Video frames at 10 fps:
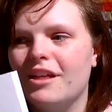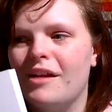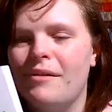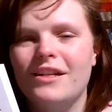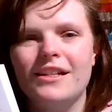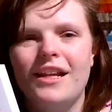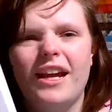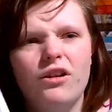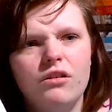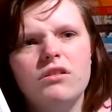and I'm actually
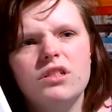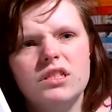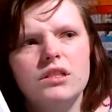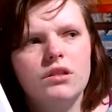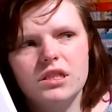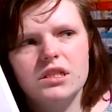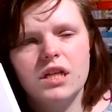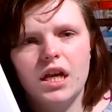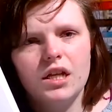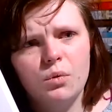like, horses are
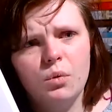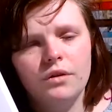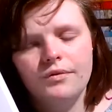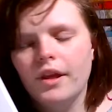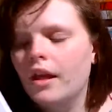kind of cool.